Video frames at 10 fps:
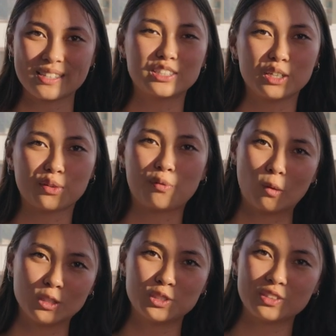I took
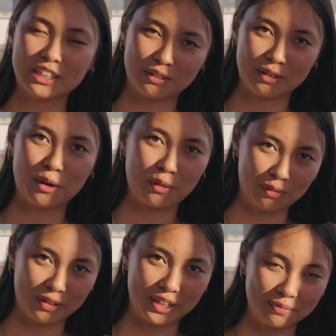forestry
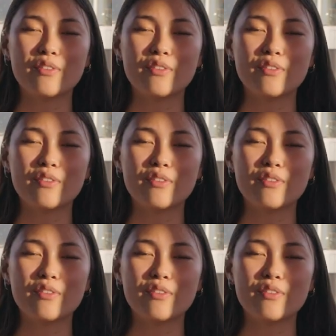303.